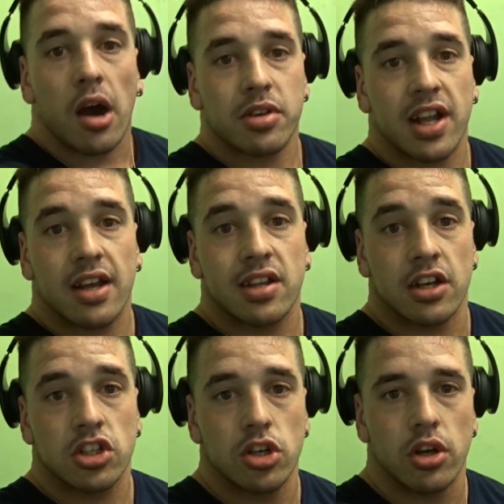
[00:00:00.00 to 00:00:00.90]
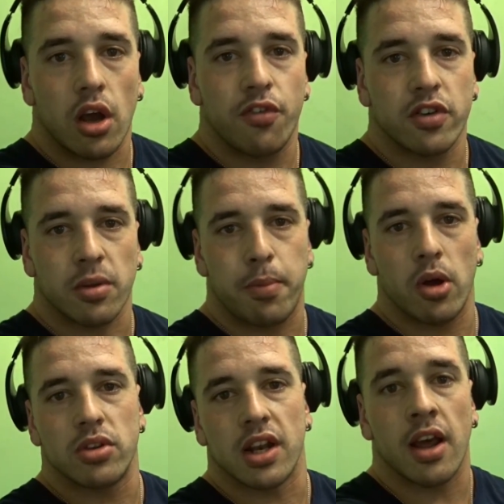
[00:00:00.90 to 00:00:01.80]
upstairs in the studio for some
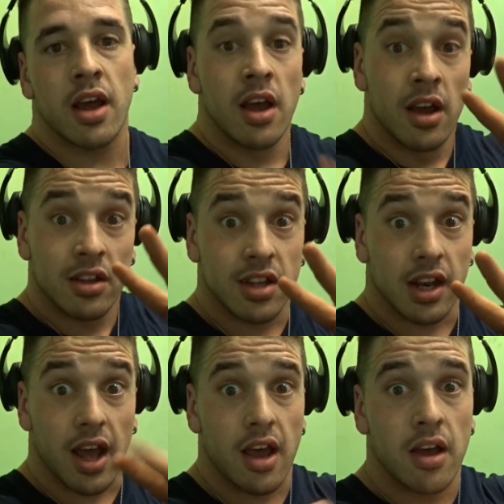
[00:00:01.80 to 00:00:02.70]
posing. See you there.